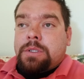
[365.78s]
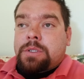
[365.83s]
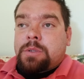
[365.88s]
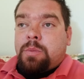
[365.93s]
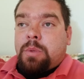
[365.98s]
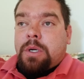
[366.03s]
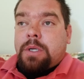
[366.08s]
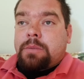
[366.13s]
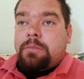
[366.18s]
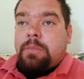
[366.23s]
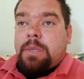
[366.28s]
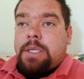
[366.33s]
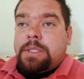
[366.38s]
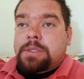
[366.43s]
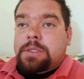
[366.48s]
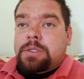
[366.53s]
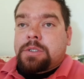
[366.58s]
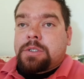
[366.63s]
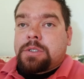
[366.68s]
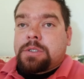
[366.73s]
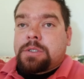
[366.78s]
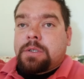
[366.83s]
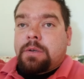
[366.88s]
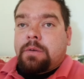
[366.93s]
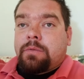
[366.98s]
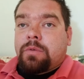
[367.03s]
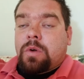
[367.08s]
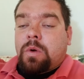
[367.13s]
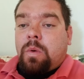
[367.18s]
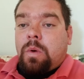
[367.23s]
spreading messages
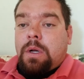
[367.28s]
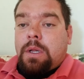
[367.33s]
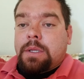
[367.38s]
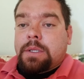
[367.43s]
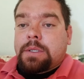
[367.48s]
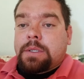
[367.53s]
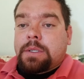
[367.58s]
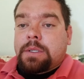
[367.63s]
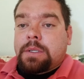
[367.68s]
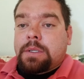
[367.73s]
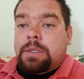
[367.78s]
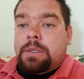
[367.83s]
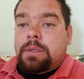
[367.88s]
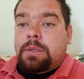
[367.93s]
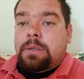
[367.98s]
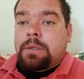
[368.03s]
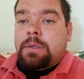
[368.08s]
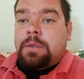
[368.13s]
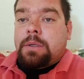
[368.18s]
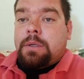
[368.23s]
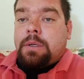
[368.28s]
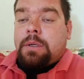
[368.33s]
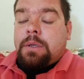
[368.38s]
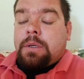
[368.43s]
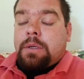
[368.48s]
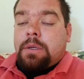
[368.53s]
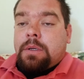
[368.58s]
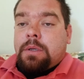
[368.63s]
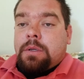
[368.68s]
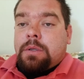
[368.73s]
of equality.
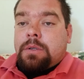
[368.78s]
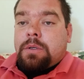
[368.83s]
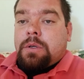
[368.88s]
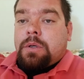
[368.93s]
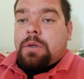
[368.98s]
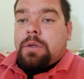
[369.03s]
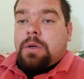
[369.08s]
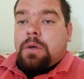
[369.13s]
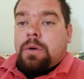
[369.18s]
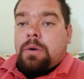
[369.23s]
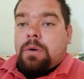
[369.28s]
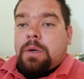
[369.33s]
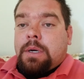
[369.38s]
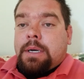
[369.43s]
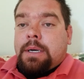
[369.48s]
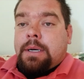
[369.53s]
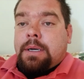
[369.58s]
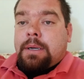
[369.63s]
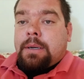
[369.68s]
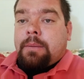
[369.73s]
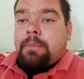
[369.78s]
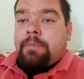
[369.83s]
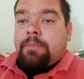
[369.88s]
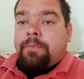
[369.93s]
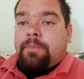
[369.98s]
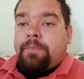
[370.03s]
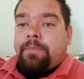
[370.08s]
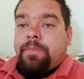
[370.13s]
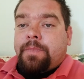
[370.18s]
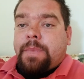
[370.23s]

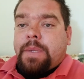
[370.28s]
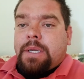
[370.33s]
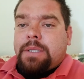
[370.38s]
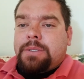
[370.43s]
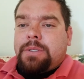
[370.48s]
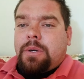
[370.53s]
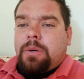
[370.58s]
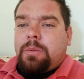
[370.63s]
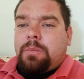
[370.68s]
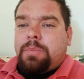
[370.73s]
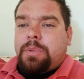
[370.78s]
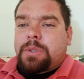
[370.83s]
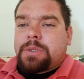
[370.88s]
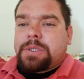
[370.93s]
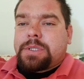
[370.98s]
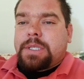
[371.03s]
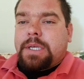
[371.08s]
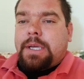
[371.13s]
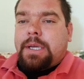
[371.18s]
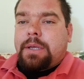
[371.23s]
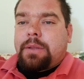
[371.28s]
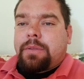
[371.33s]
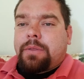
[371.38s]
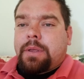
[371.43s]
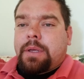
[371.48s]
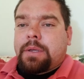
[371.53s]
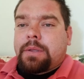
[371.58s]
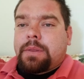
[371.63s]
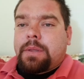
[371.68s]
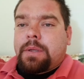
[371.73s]
I don't per se
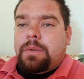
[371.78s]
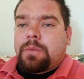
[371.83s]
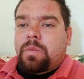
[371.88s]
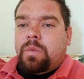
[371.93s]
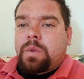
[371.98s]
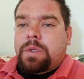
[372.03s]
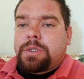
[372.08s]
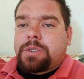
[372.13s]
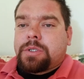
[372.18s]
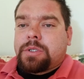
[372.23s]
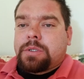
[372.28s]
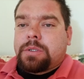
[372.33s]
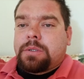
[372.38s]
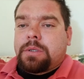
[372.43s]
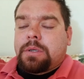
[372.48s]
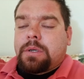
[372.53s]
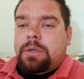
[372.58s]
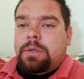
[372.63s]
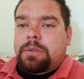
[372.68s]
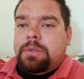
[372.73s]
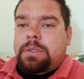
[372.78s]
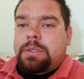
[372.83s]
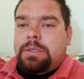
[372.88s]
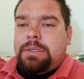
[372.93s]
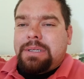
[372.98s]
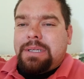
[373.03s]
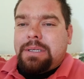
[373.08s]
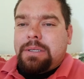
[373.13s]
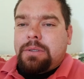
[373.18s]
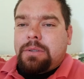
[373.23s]
think that we should
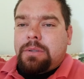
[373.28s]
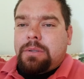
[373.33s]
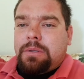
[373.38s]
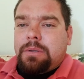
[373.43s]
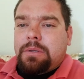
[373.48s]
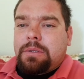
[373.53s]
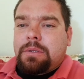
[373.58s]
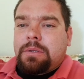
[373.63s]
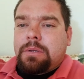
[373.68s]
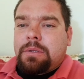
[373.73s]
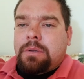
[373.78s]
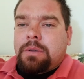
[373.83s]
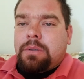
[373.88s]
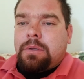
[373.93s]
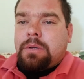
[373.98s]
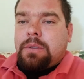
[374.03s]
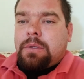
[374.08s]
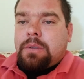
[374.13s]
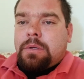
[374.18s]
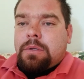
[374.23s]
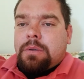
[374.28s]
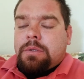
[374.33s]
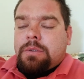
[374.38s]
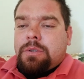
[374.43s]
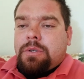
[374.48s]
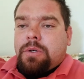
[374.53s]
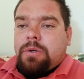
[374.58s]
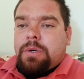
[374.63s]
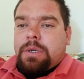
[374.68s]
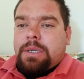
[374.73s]
kneel
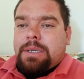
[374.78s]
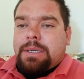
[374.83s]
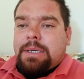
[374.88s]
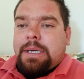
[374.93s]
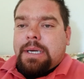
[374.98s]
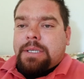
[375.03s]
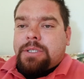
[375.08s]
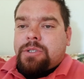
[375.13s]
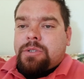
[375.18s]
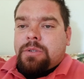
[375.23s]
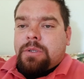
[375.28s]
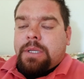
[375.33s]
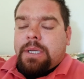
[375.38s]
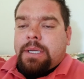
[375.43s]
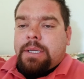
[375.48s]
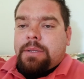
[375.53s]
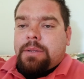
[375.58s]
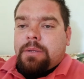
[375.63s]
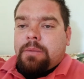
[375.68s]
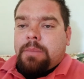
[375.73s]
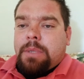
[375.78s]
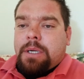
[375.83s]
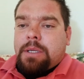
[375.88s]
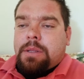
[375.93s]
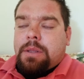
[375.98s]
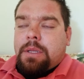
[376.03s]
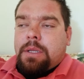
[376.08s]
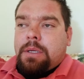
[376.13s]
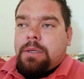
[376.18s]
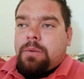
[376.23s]
during a national anthem. I
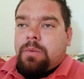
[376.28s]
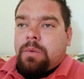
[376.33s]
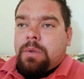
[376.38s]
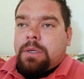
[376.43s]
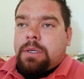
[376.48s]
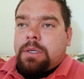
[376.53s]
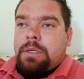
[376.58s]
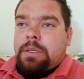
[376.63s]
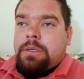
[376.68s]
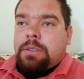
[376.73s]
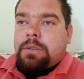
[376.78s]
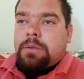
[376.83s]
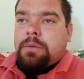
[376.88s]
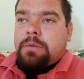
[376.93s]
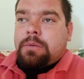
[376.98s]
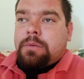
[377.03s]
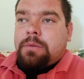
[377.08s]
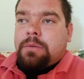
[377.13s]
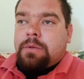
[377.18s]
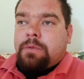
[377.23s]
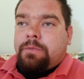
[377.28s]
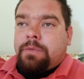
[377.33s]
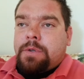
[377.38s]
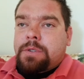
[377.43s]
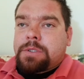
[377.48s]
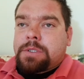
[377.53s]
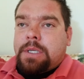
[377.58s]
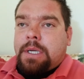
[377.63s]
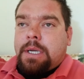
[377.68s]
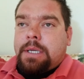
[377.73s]
think when the
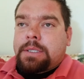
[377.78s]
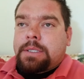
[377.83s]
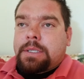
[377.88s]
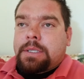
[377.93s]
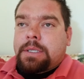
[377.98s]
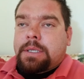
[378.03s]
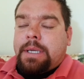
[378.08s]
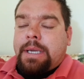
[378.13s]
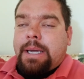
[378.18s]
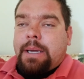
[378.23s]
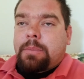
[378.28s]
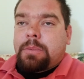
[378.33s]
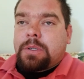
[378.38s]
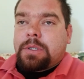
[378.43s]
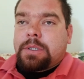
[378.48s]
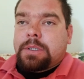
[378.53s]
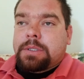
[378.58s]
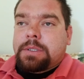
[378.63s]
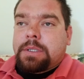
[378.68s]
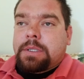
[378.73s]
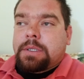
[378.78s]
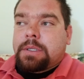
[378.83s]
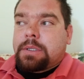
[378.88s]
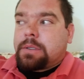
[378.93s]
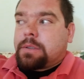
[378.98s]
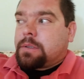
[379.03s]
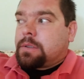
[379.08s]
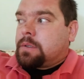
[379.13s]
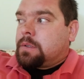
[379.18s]
first guy did it, Kaepernick did it,